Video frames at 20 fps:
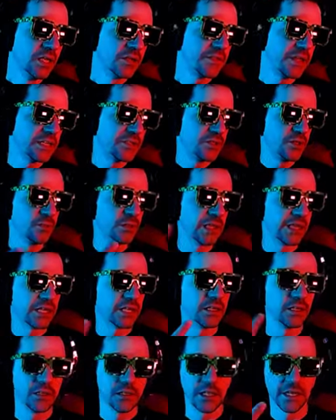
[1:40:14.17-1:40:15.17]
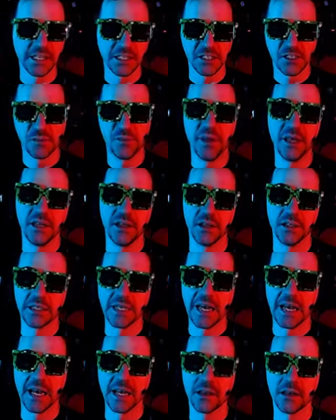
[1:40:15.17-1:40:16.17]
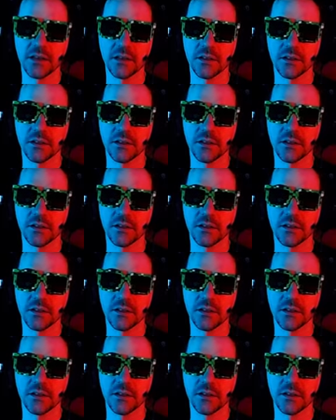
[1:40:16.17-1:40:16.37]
they do like a like a spin attack